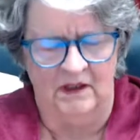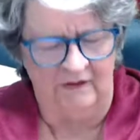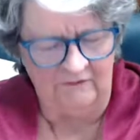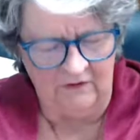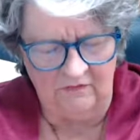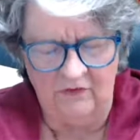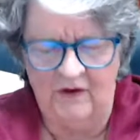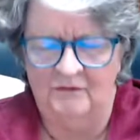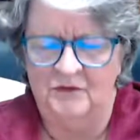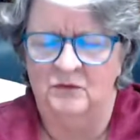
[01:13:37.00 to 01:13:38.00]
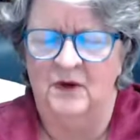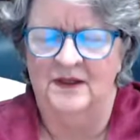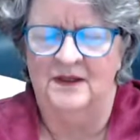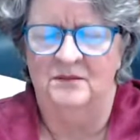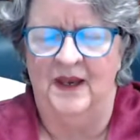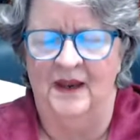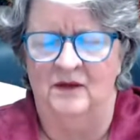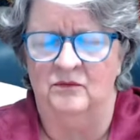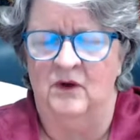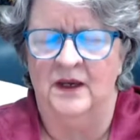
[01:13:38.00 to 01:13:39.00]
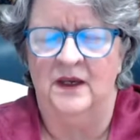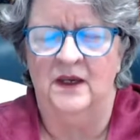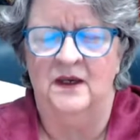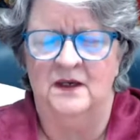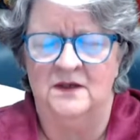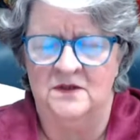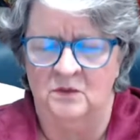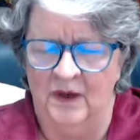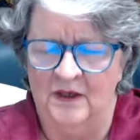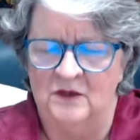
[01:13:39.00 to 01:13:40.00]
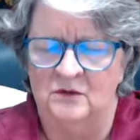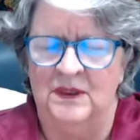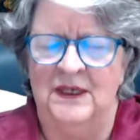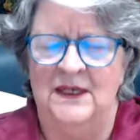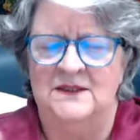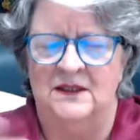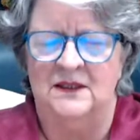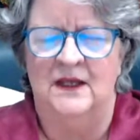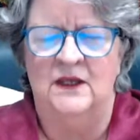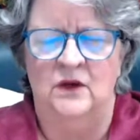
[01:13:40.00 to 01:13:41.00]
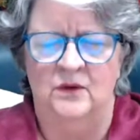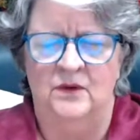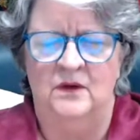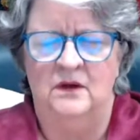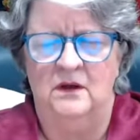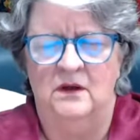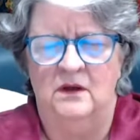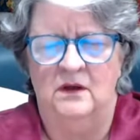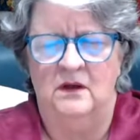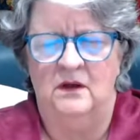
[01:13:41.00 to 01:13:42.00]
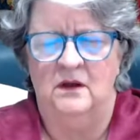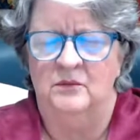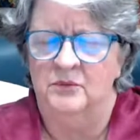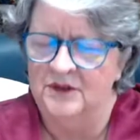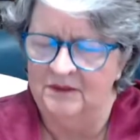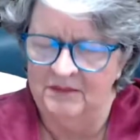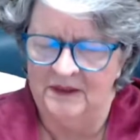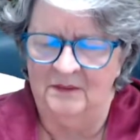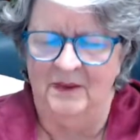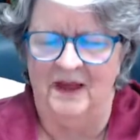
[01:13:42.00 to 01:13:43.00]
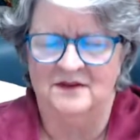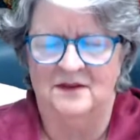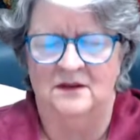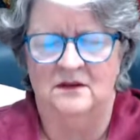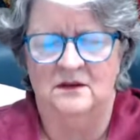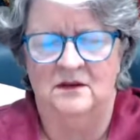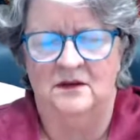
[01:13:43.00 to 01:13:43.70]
Even if you have to write them down, writing is a way to release and let go. Put them in the basket.